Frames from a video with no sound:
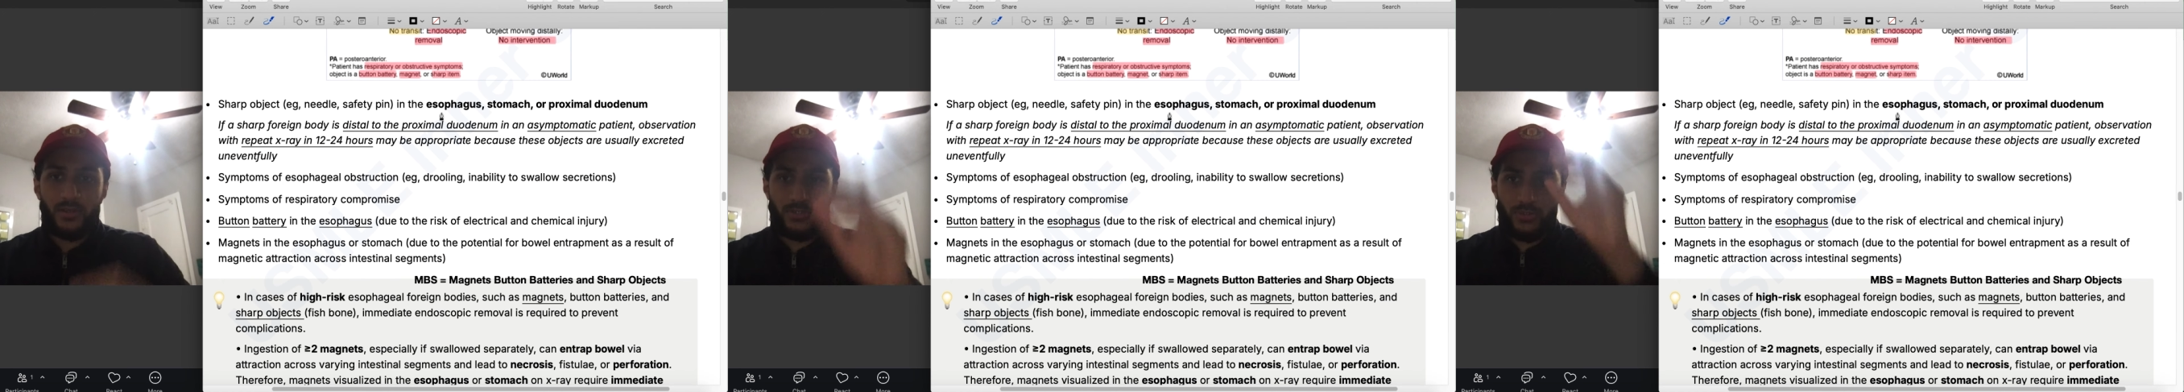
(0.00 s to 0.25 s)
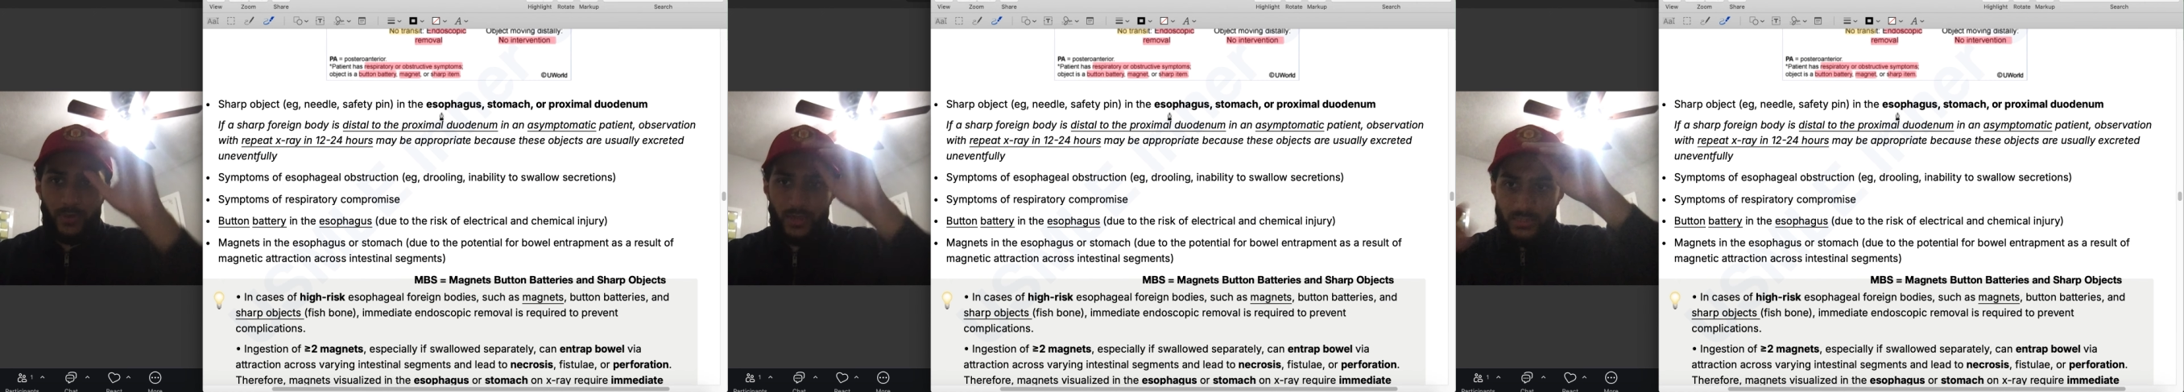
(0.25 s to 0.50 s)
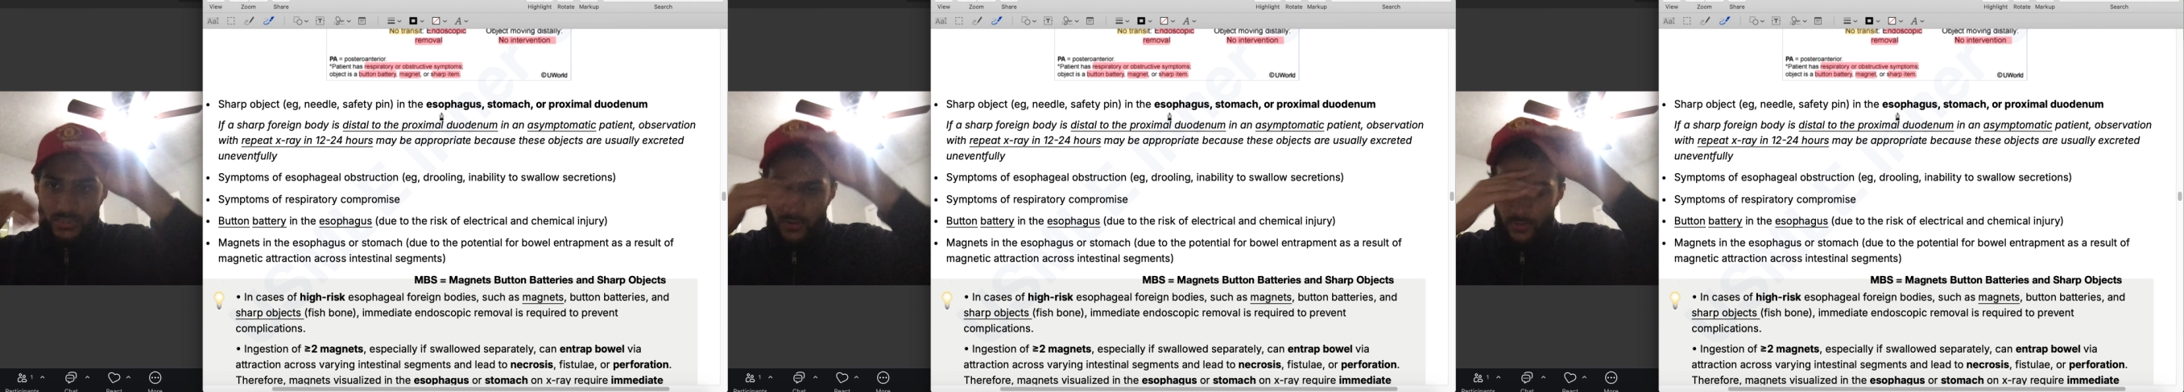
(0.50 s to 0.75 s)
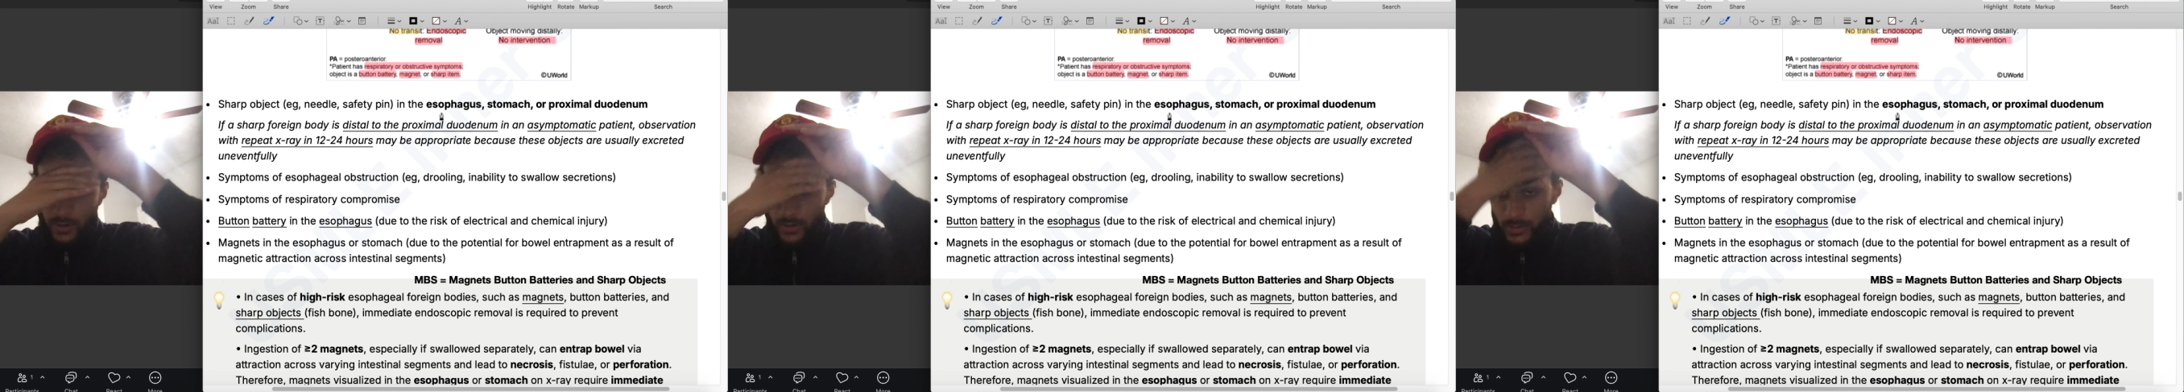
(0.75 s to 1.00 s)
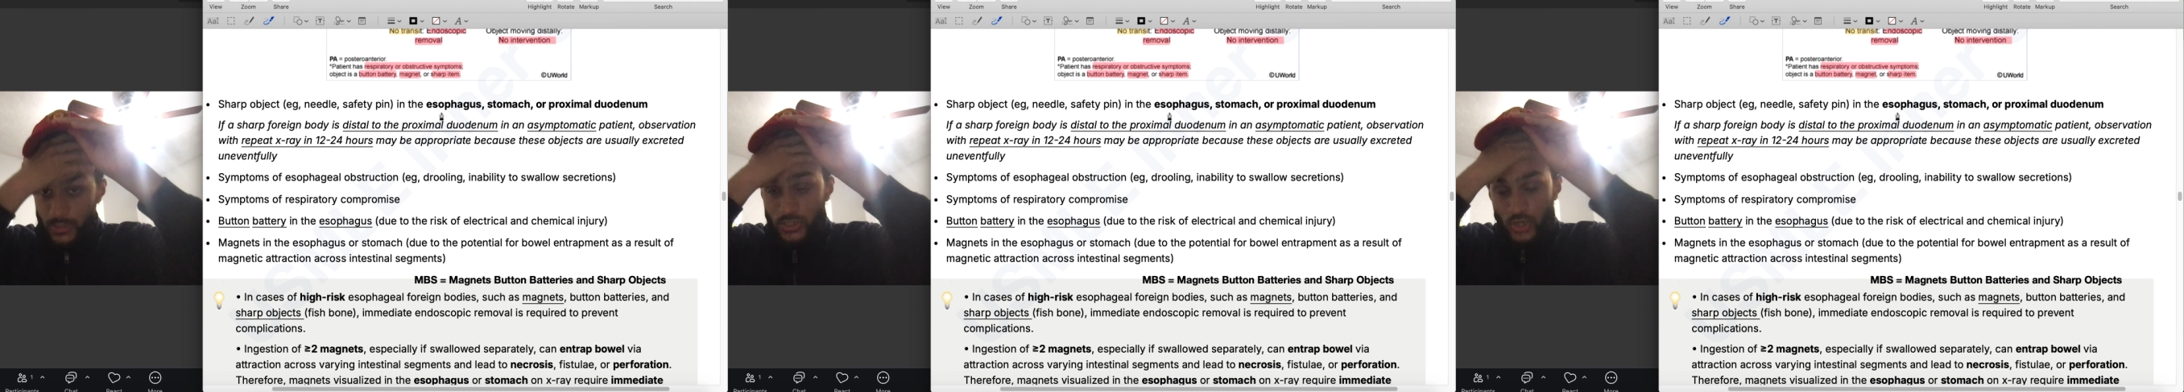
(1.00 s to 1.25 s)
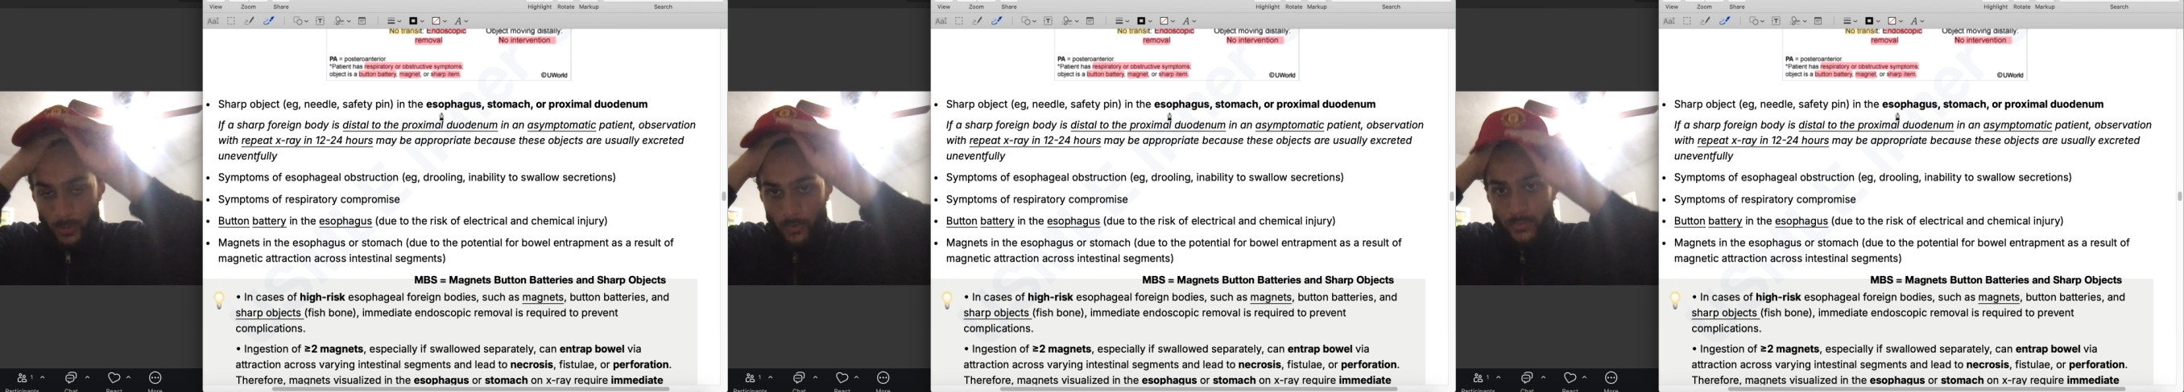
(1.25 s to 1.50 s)
So we can see over here the
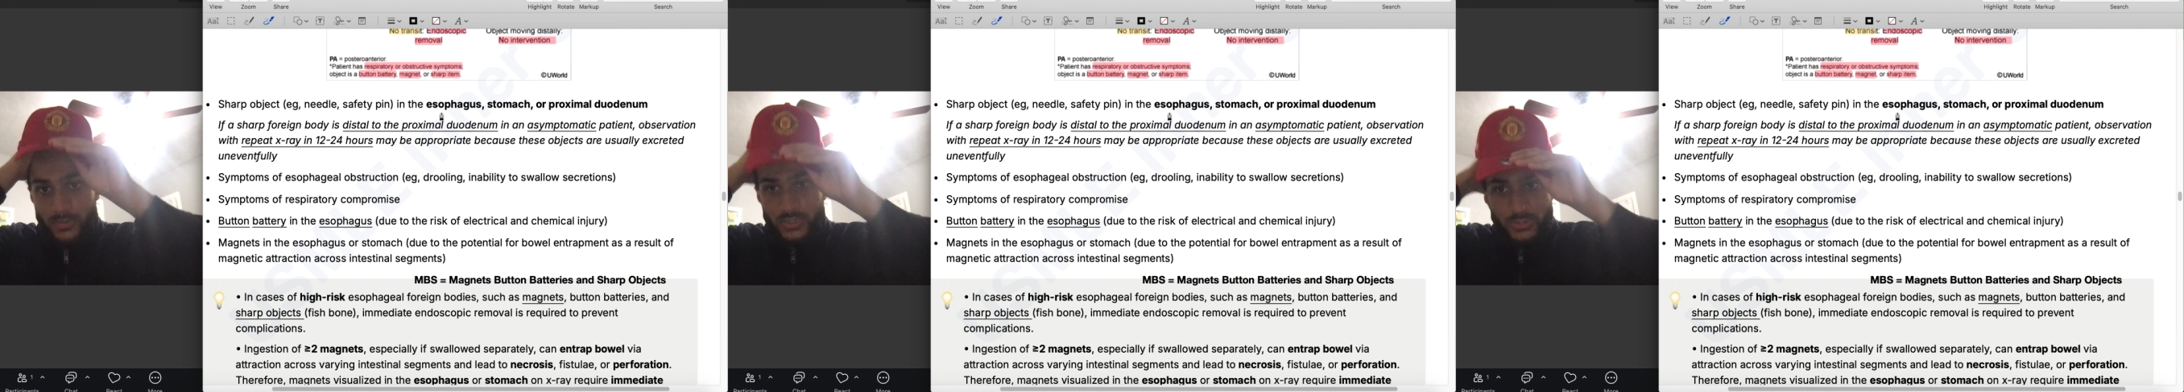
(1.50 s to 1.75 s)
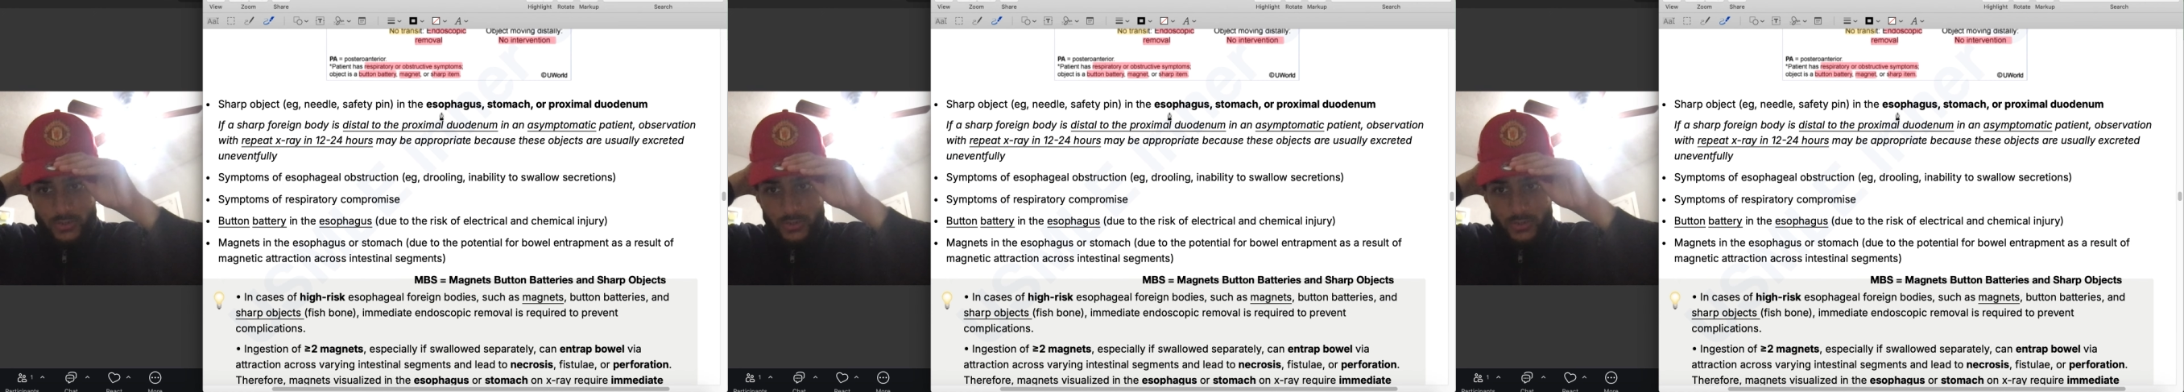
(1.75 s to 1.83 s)
sharp objects.